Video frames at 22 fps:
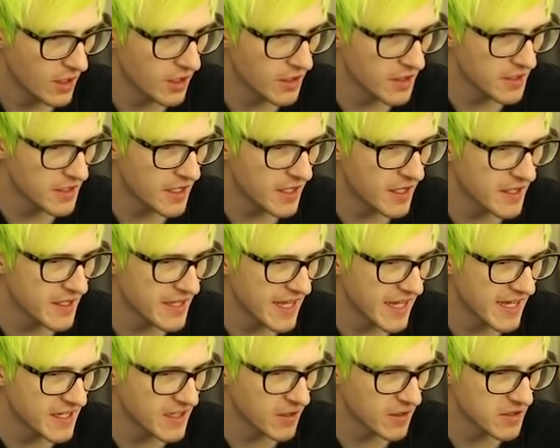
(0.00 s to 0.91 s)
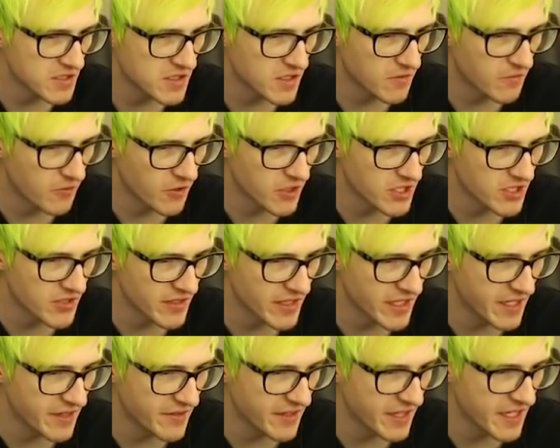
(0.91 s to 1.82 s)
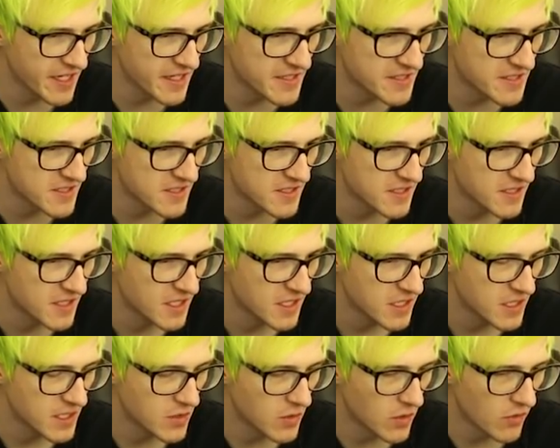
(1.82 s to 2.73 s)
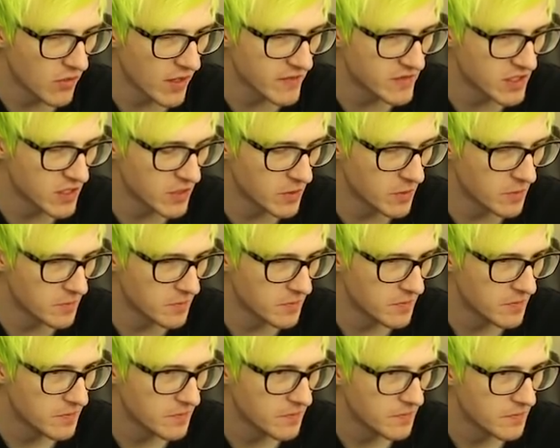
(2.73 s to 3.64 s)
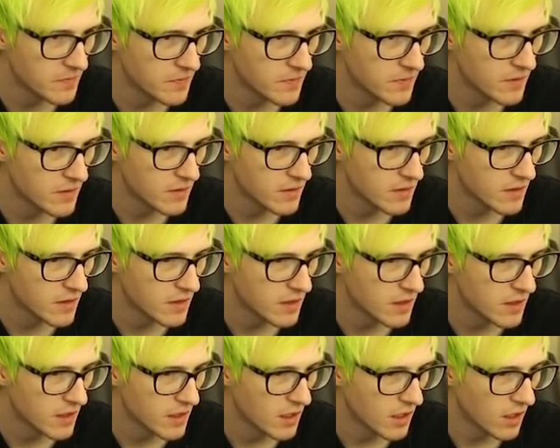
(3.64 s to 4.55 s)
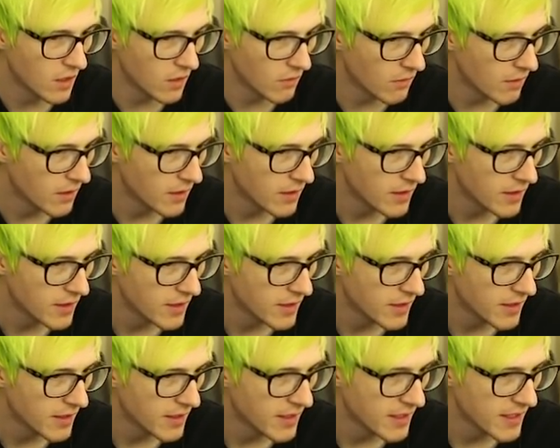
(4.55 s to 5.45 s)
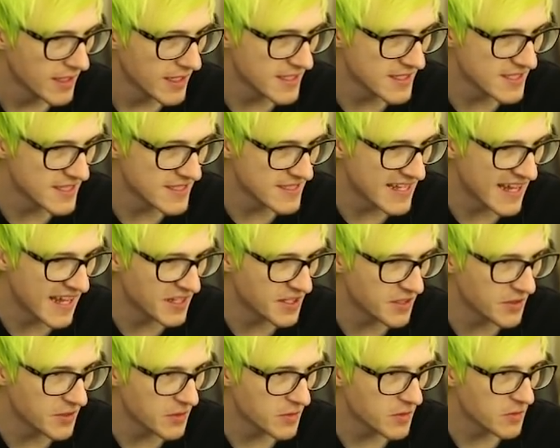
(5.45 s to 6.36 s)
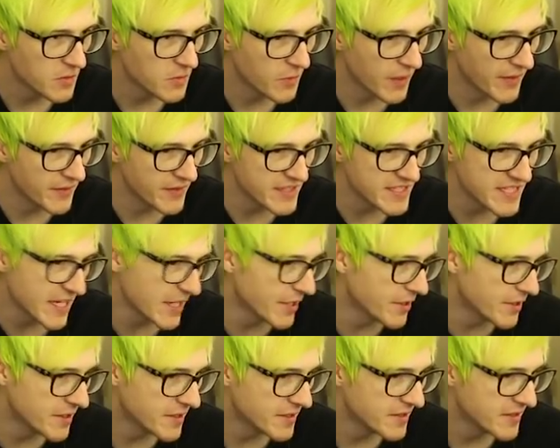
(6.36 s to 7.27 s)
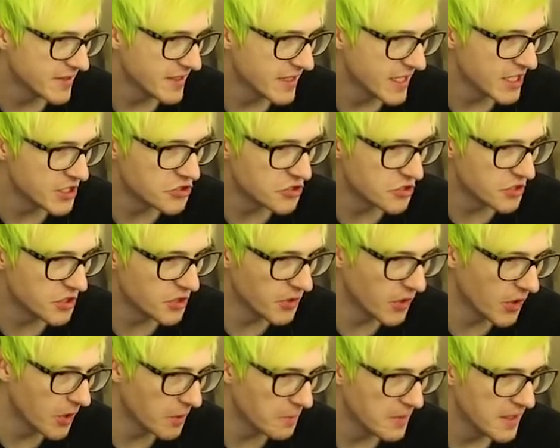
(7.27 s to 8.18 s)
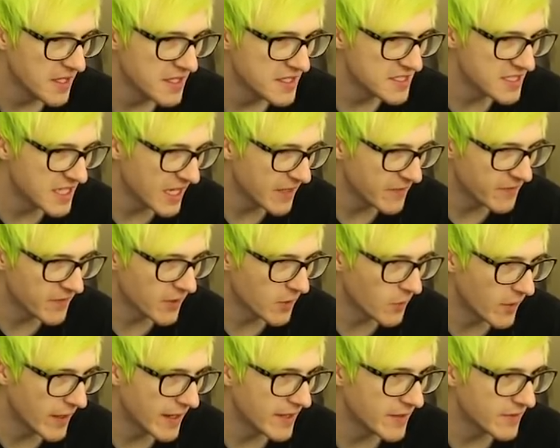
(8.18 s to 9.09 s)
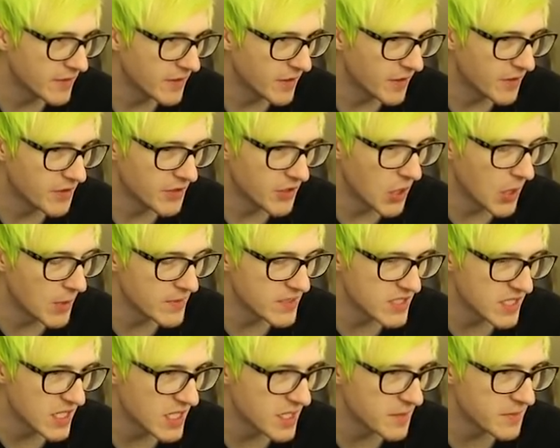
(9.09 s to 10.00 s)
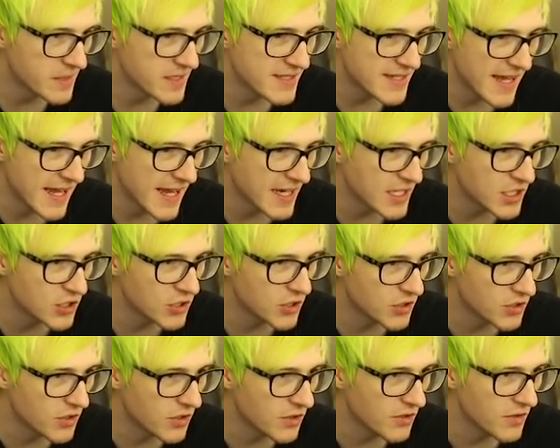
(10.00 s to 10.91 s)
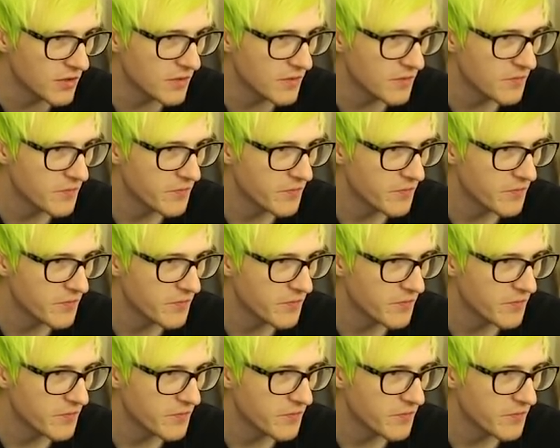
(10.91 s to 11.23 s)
Oh, oh, Candy also, fortunately, here he is. You arrived home. Oh, is it Daniel? Where is here? It's your new home. Stay for a while. Oh no, I'm a zombie. Daniel!